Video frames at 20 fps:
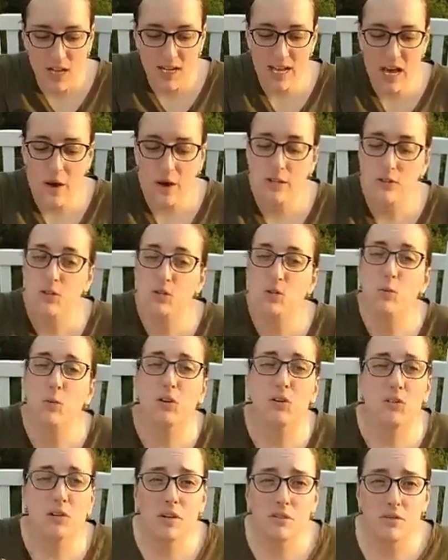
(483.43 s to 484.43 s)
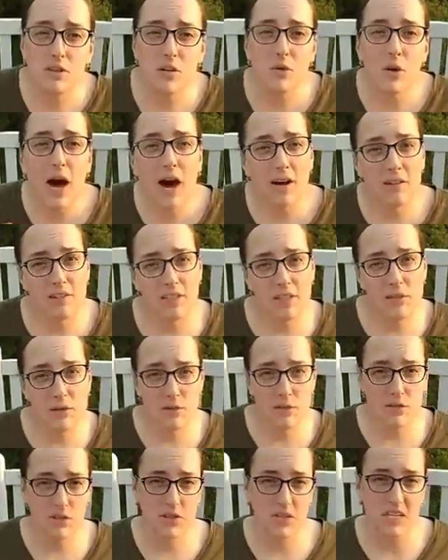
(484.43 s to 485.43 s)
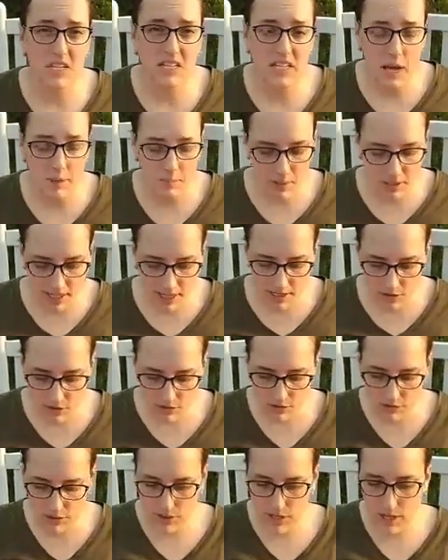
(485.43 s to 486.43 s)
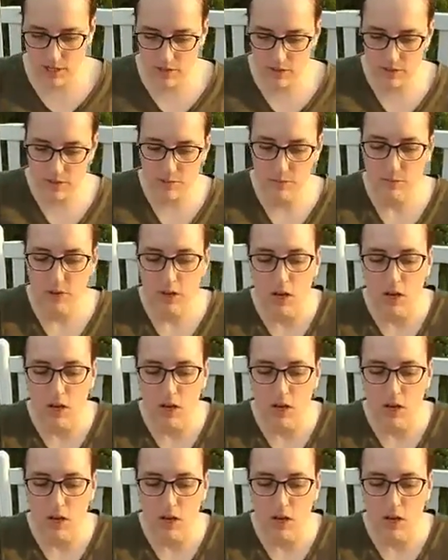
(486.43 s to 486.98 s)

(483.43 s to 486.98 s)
Now, I just want to review how to use this in an applicational sense.